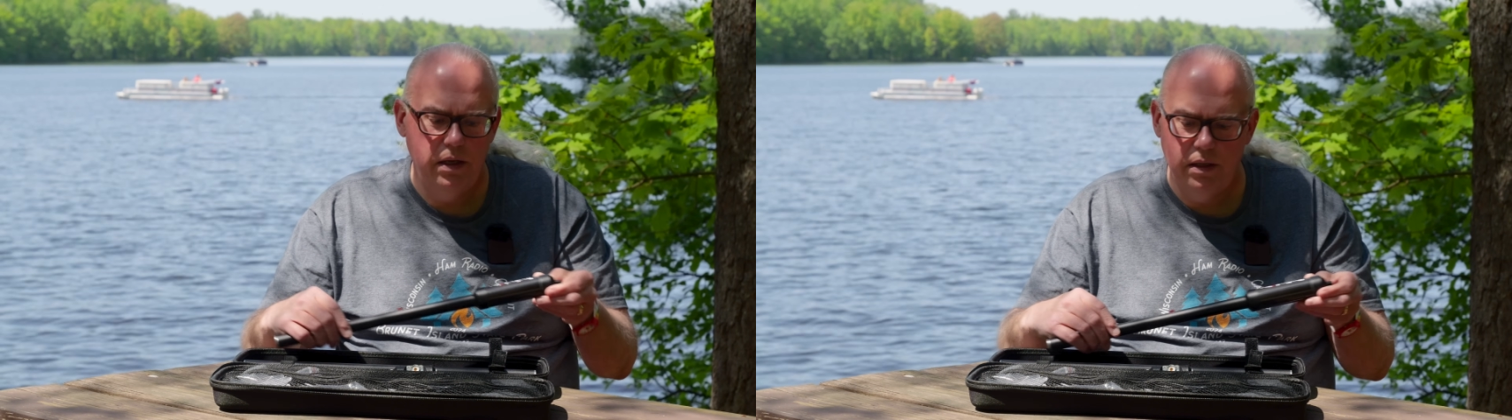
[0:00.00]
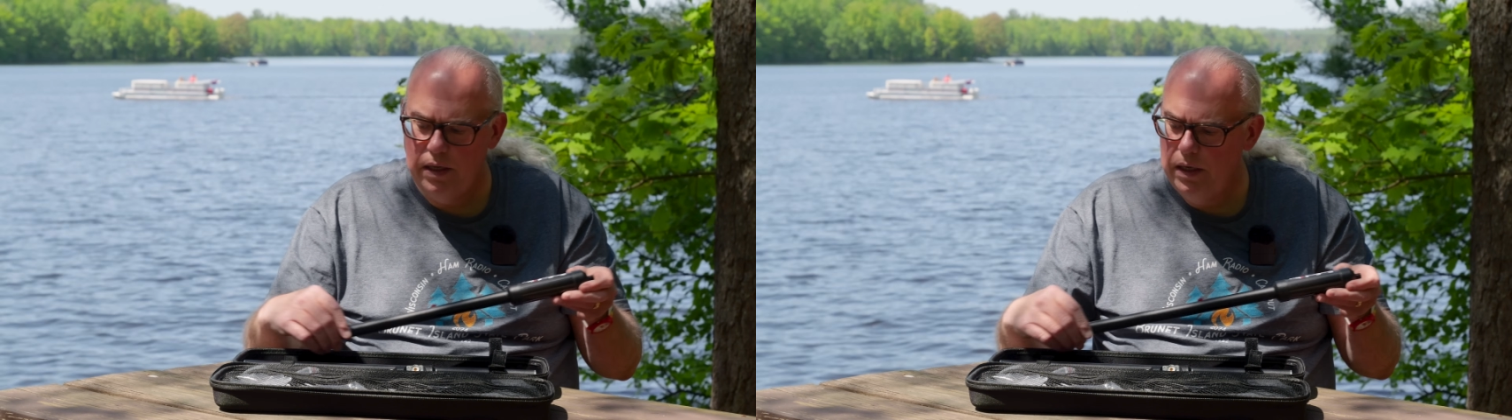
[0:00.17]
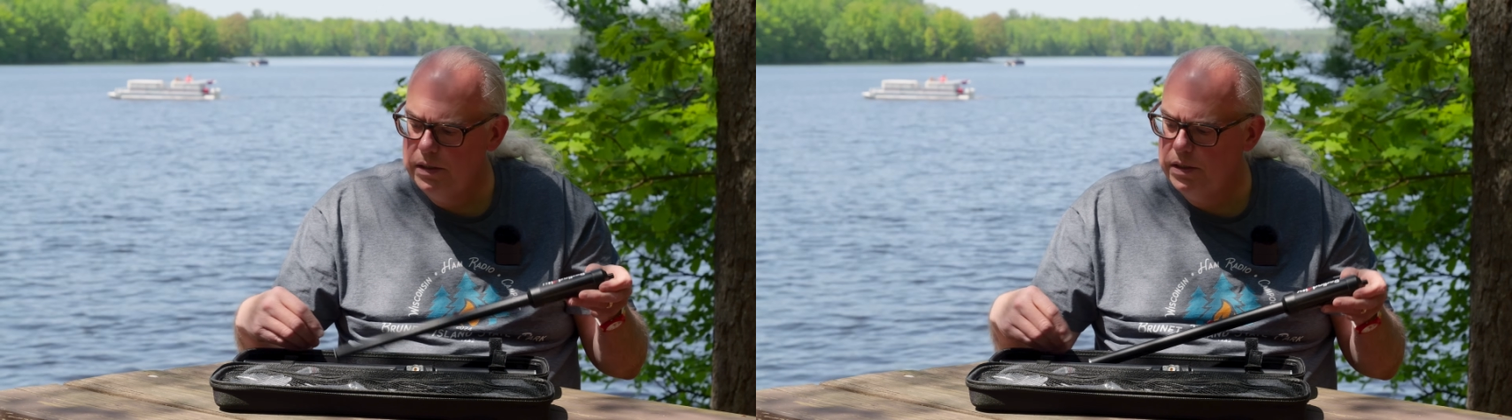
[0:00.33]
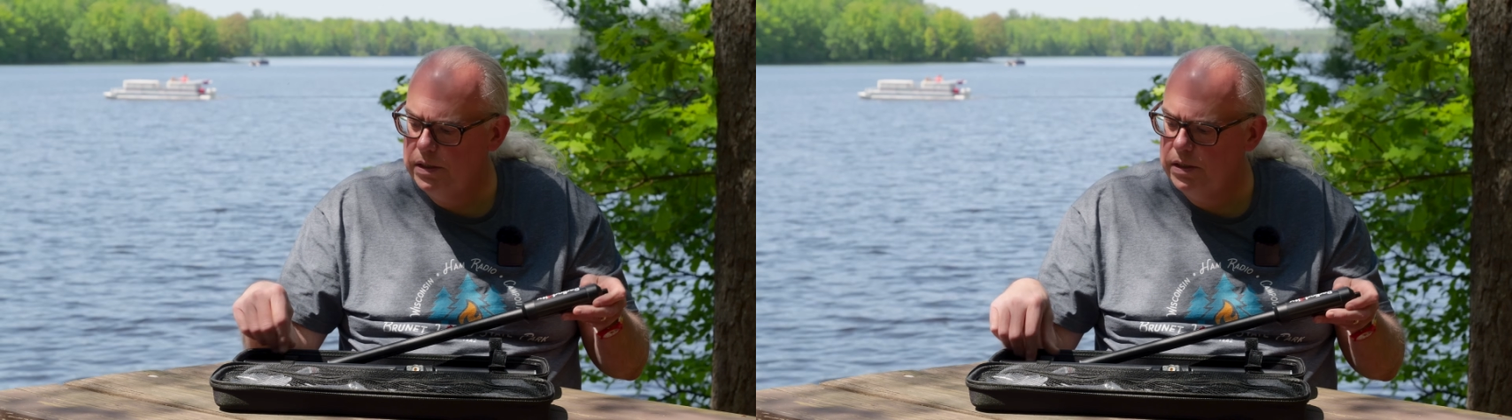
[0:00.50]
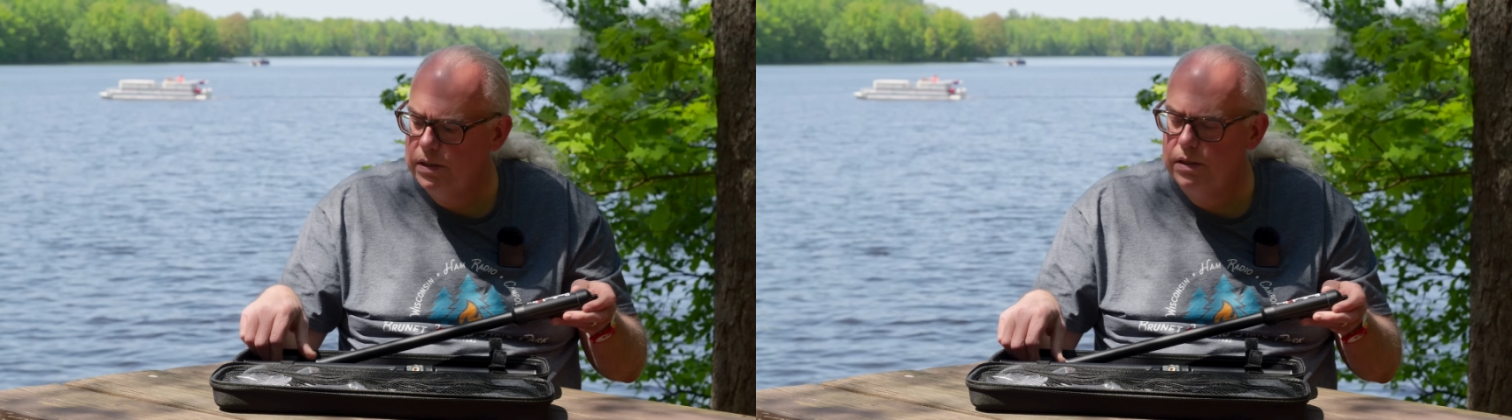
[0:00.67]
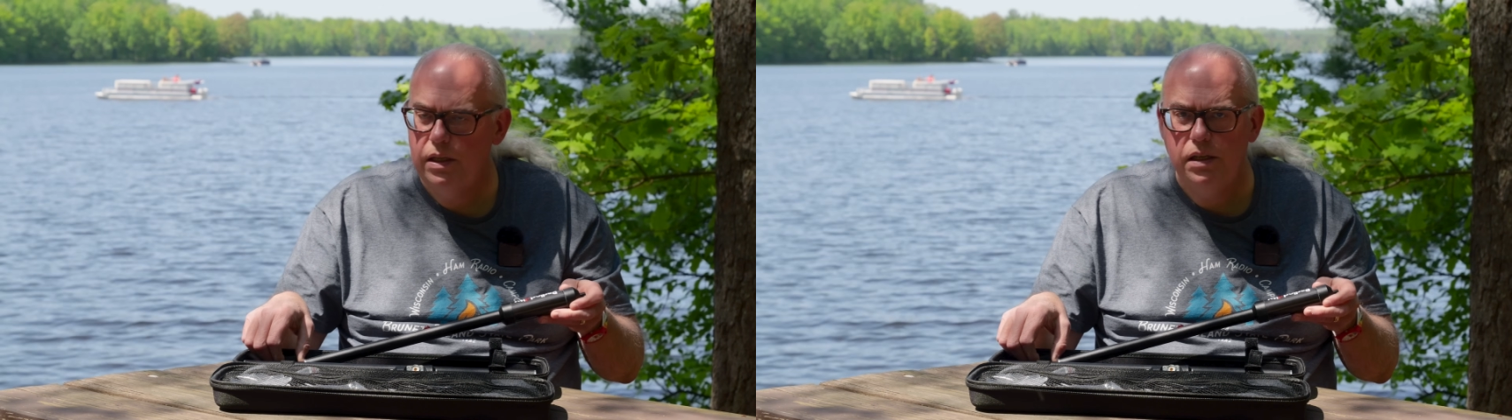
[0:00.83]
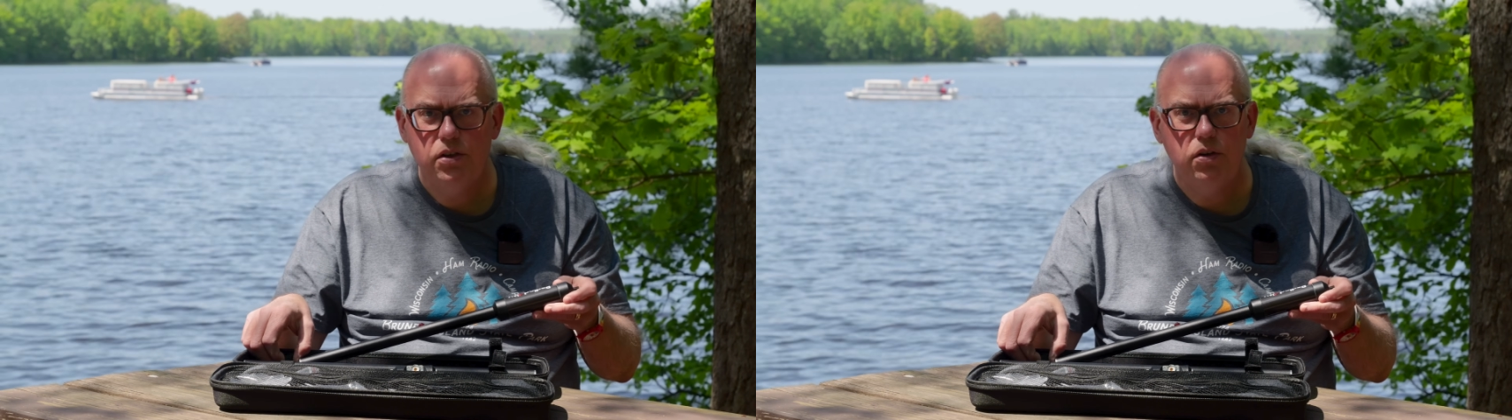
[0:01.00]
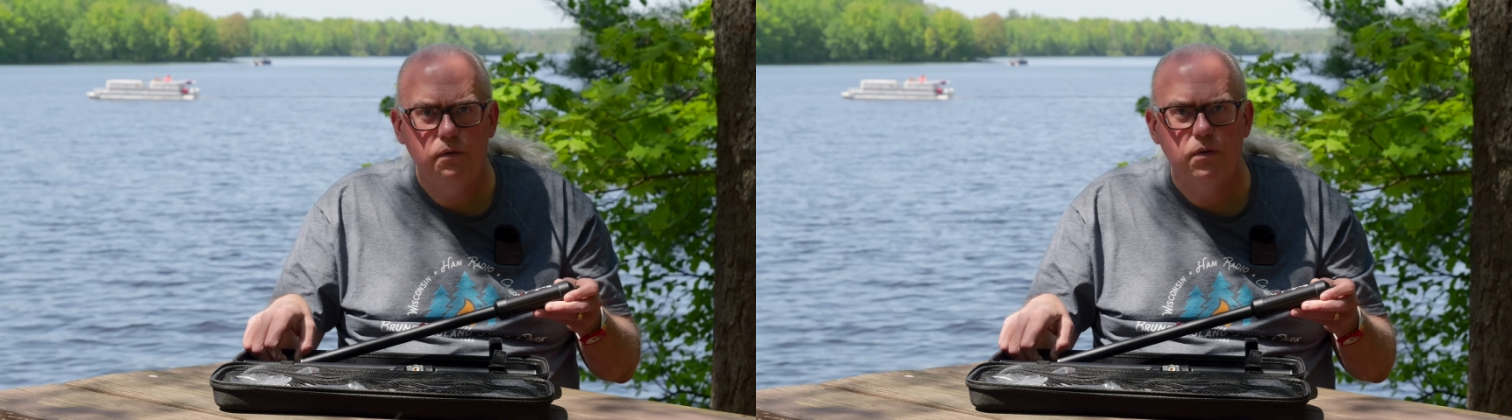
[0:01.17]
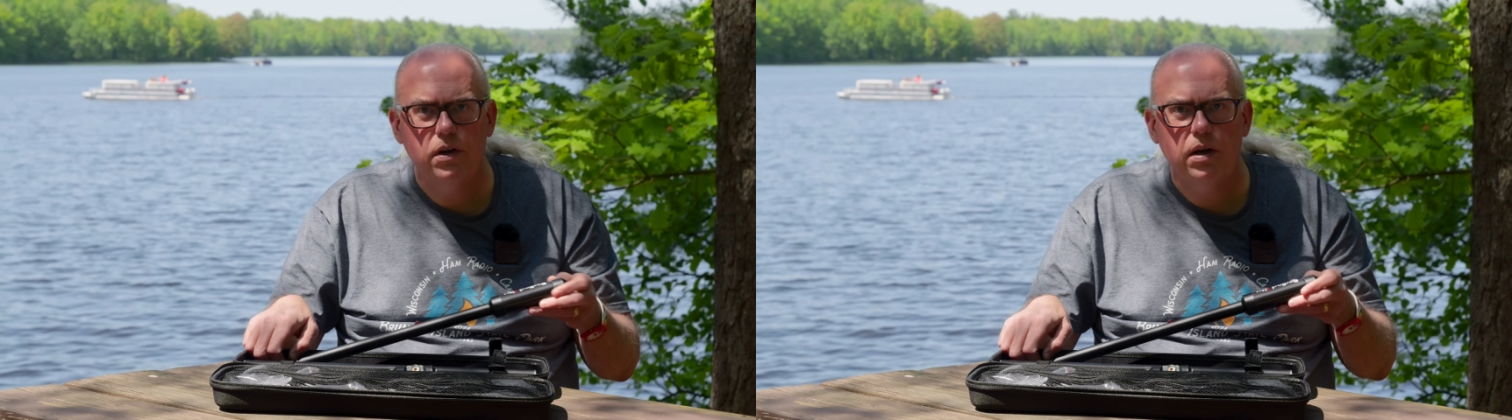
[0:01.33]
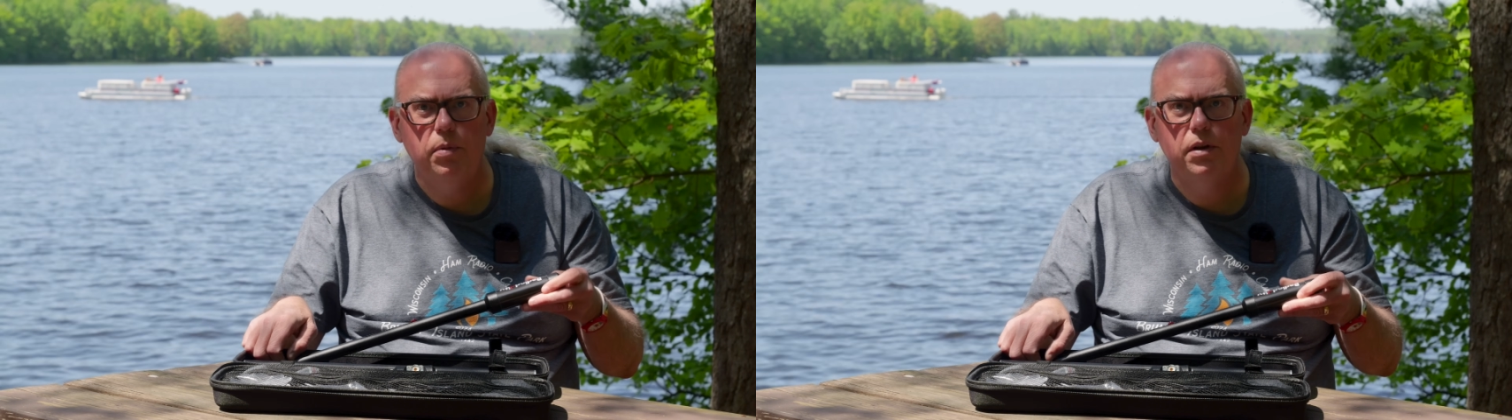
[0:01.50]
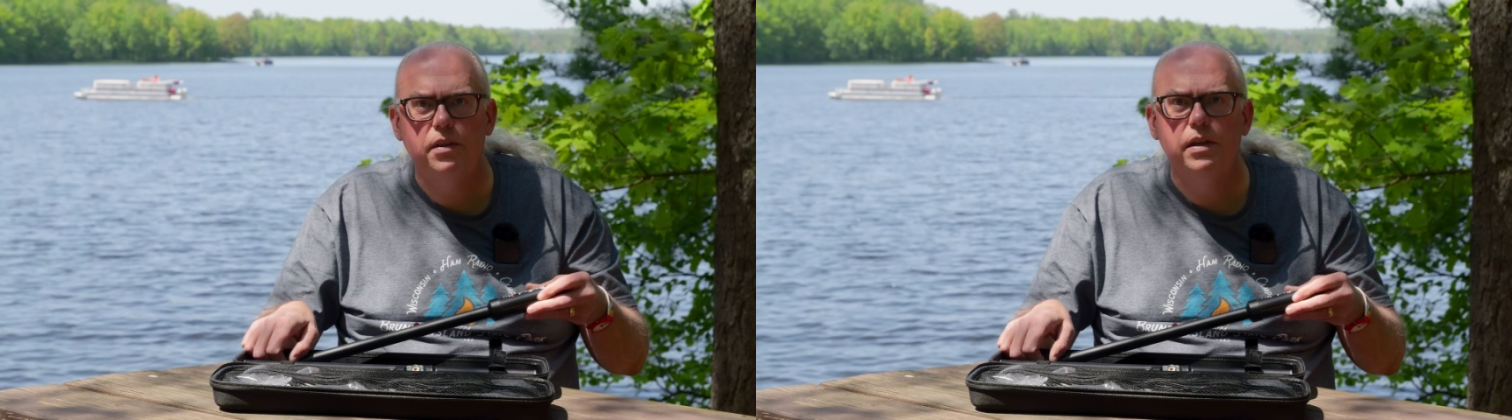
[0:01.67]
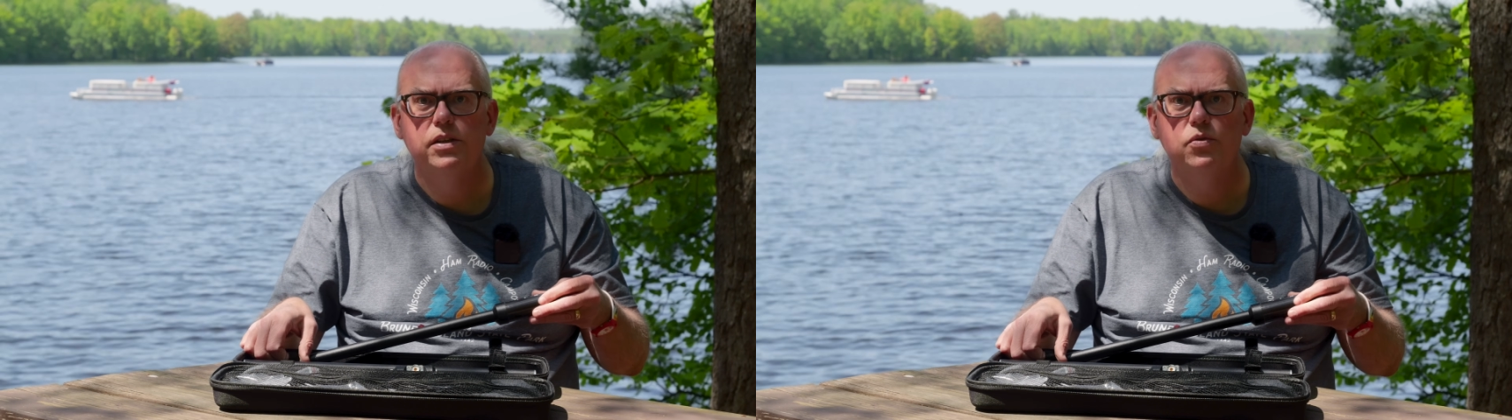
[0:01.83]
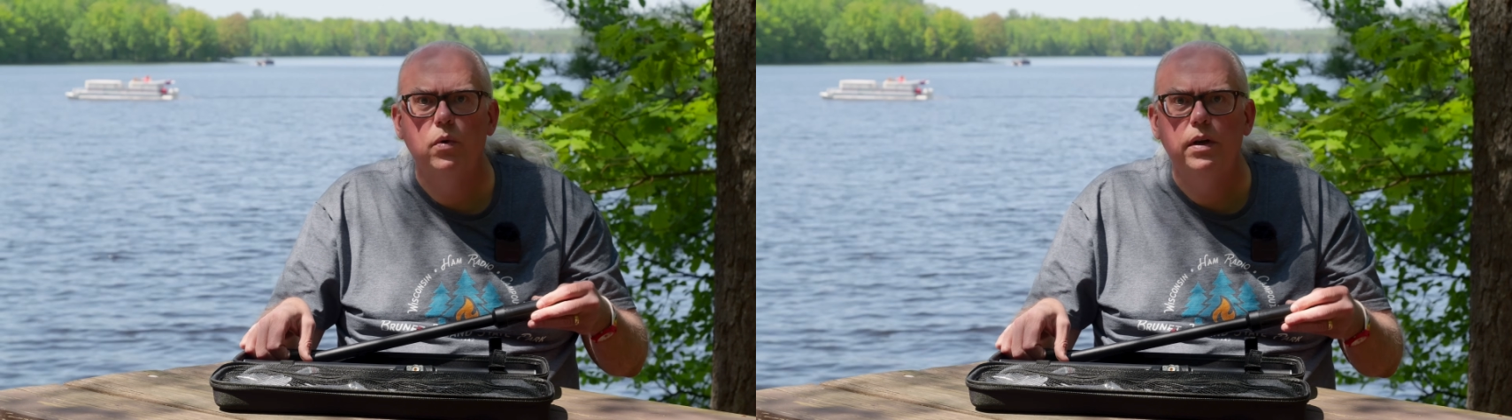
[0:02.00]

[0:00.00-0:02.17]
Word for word: and that's that's good for a couple of things.